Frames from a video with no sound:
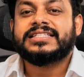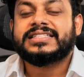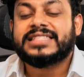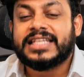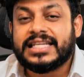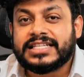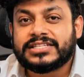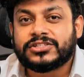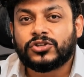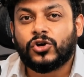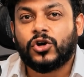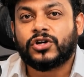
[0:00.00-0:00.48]

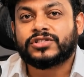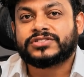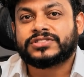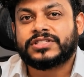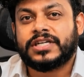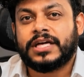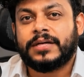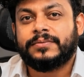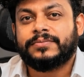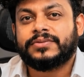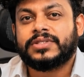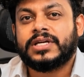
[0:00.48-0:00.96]
6
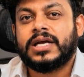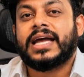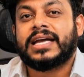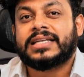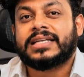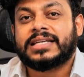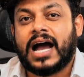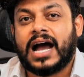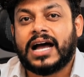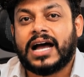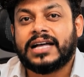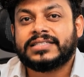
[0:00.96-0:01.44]
concepts
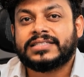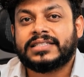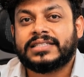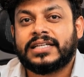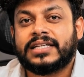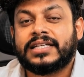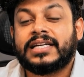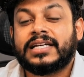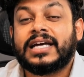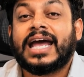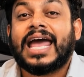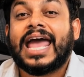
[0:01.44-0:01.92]
that
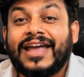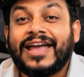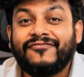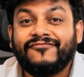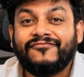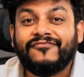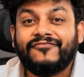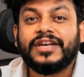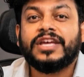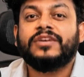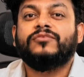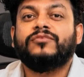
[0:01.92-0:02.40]
answer
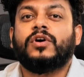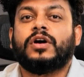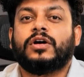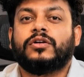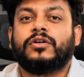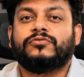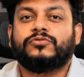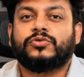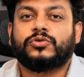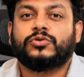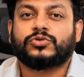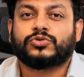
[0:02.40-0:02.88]
every one
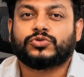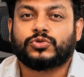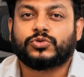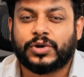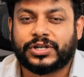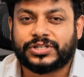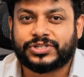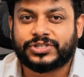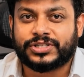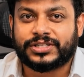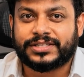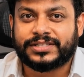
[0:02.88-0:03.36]
of those
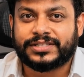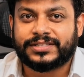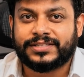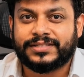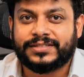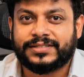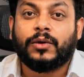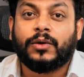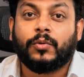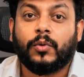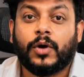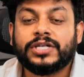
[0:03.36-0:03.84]
questions.
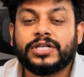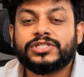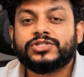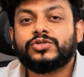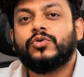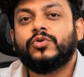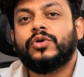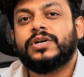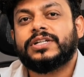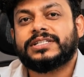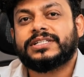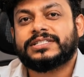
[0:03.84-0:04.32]
And once
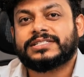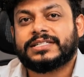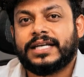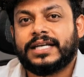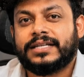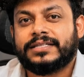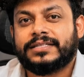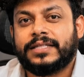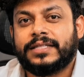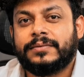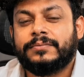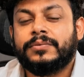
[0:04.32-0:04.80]
you
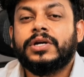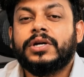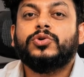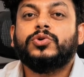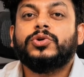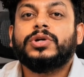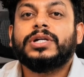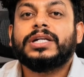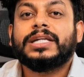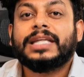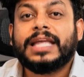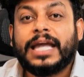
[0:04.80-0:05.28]
understand them,
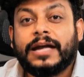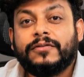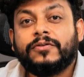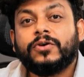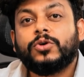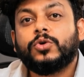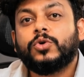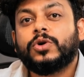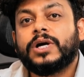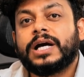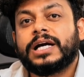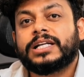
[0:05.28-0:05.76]
you'll never
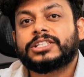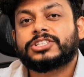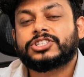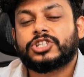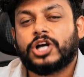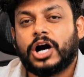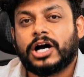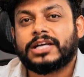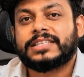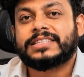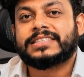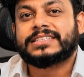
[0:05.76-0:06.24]
look at a
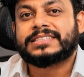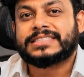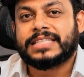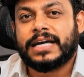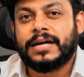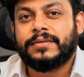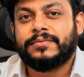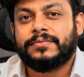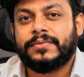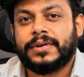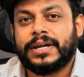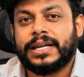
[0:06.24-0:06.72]
chart the
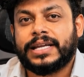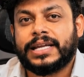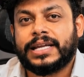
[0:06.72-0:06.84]
same way